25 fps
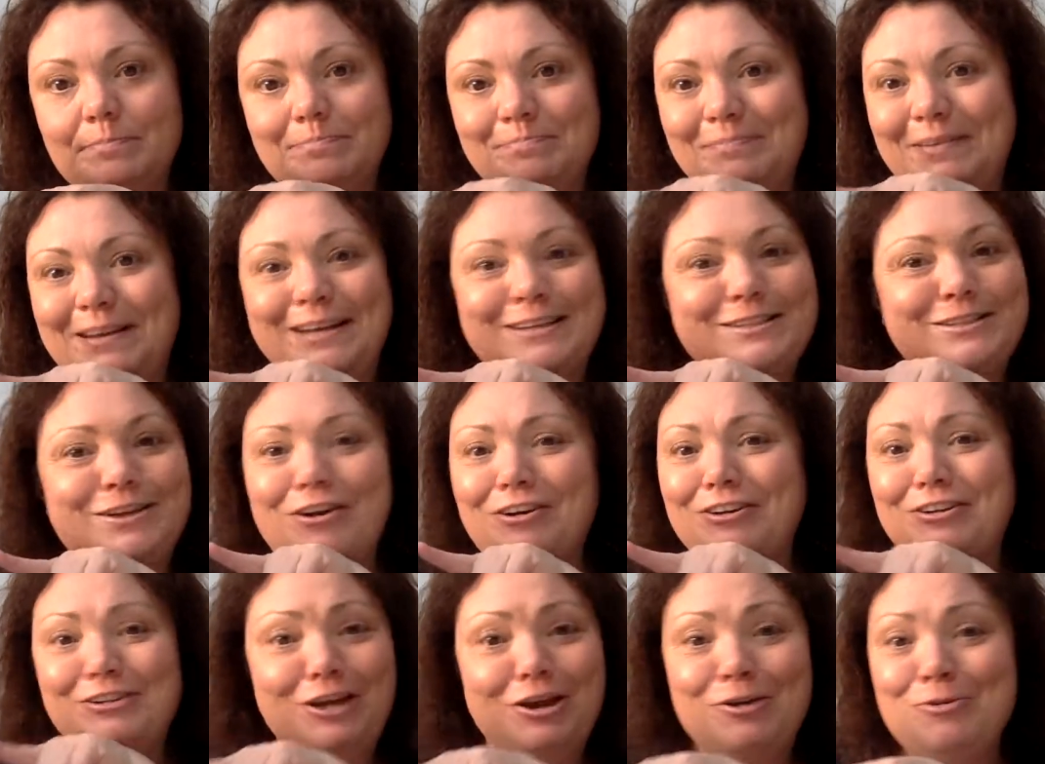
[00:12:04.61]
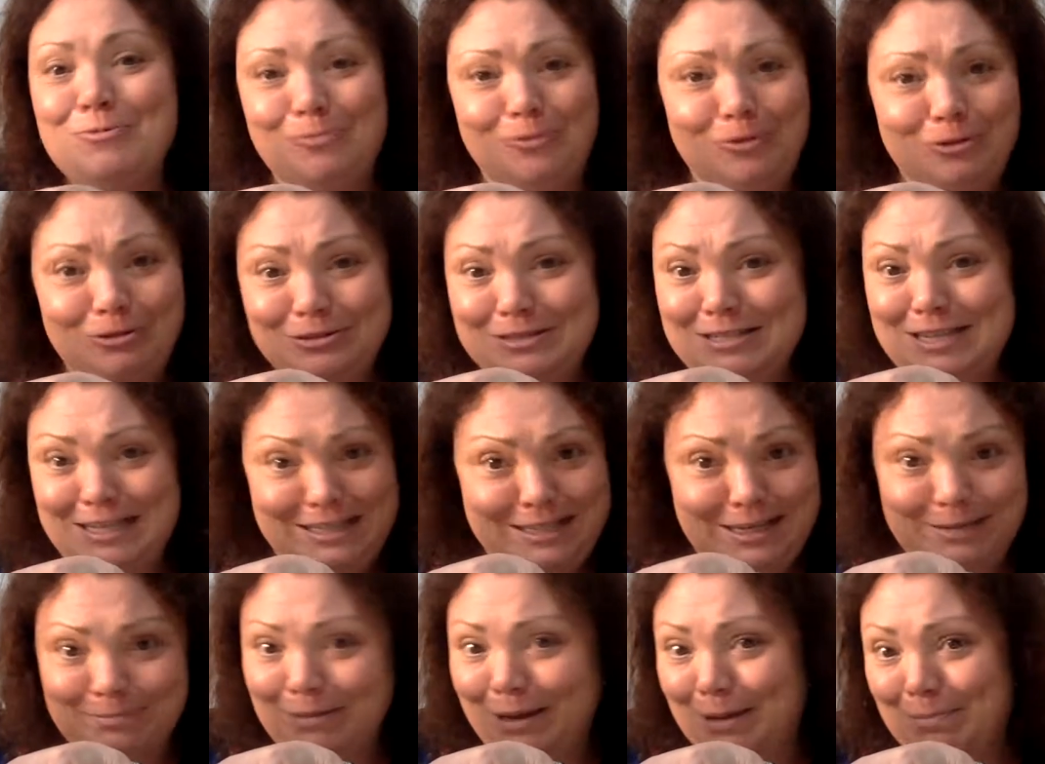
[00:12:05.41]
because I don't want
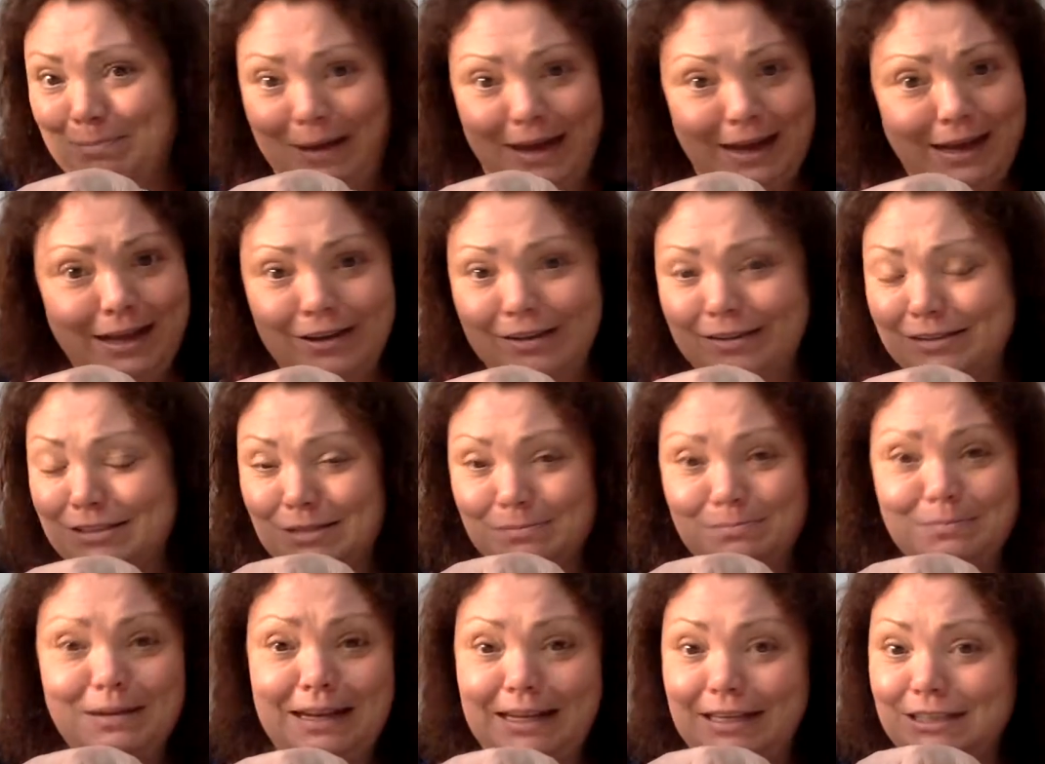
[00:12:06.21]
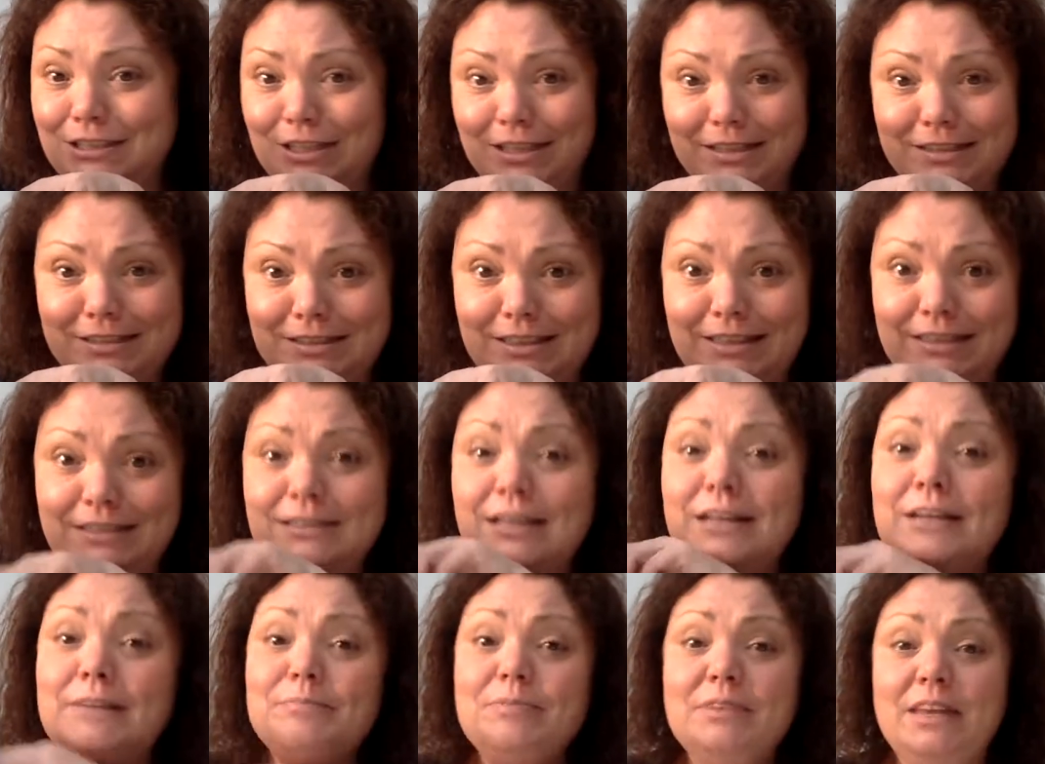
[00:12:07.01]
it in my back garden, please, year
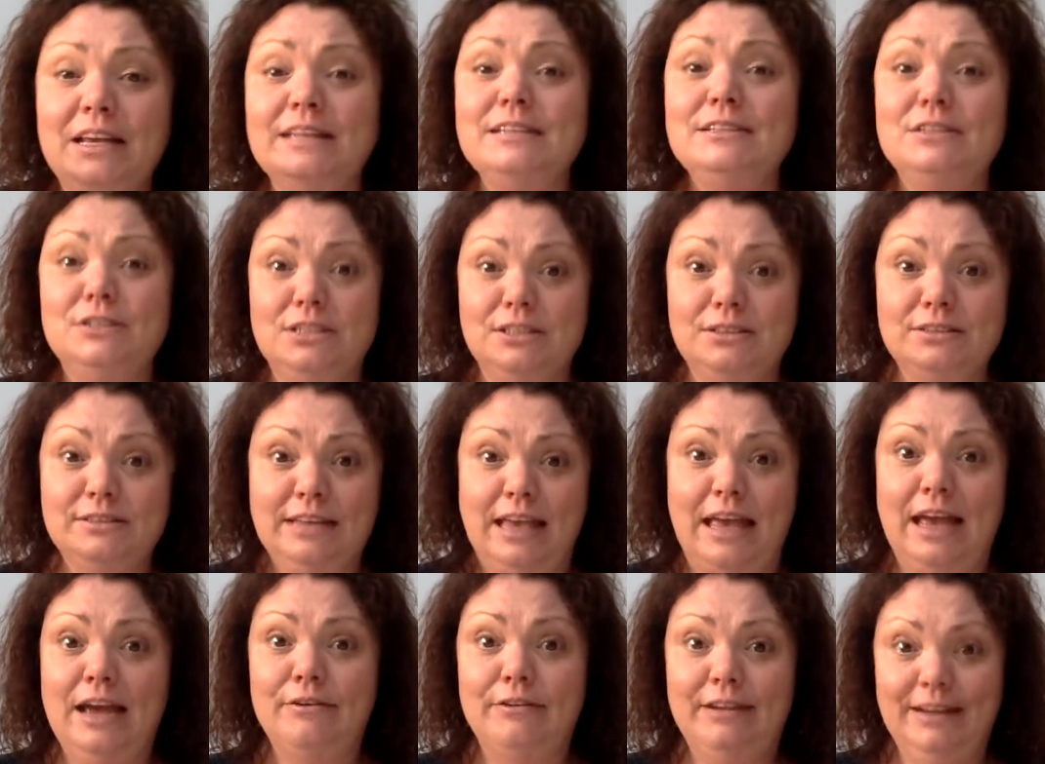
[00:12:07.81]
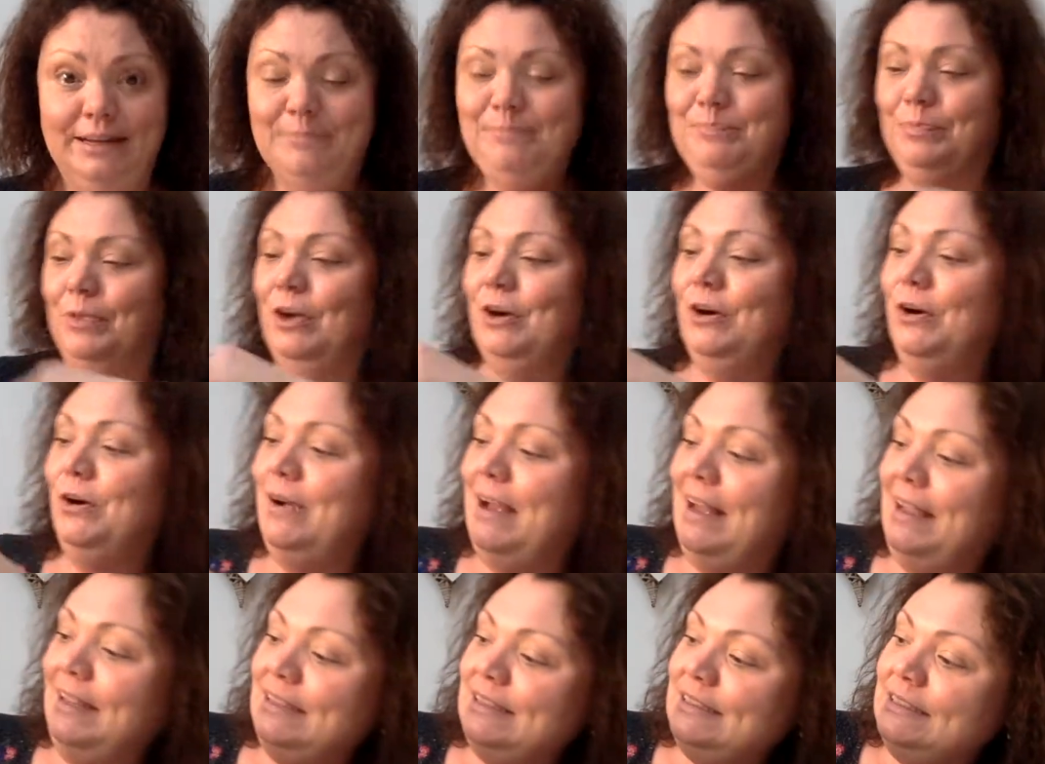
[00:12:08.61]
6. It's too scary. All
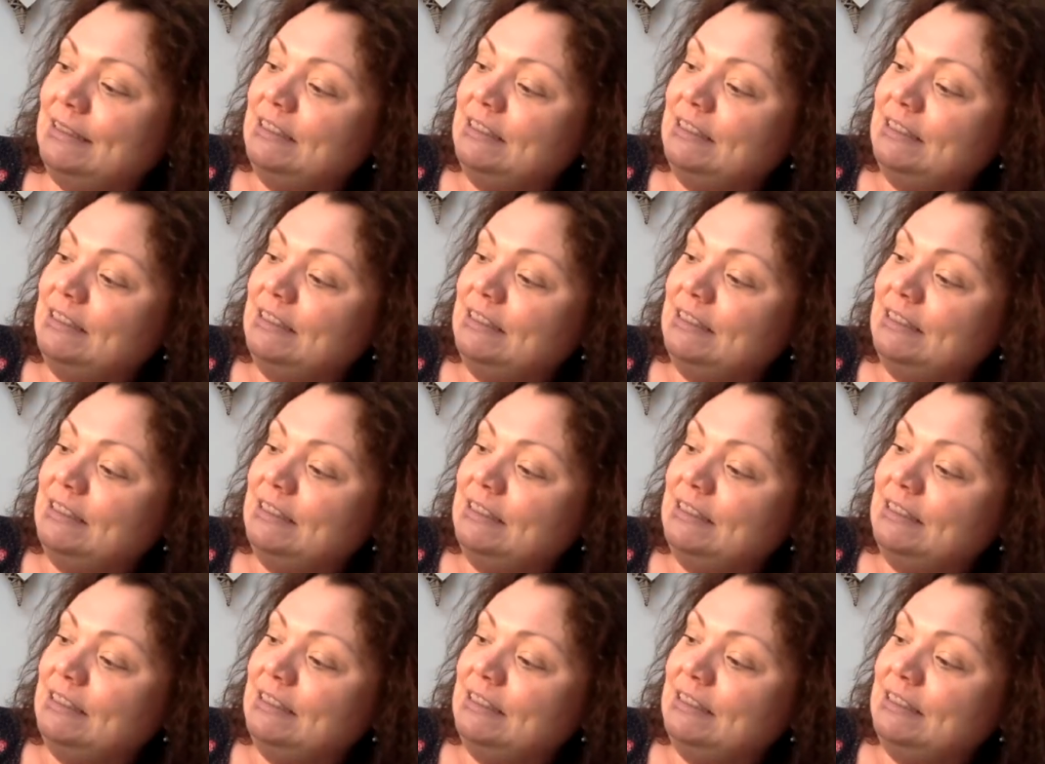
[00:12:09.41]
right.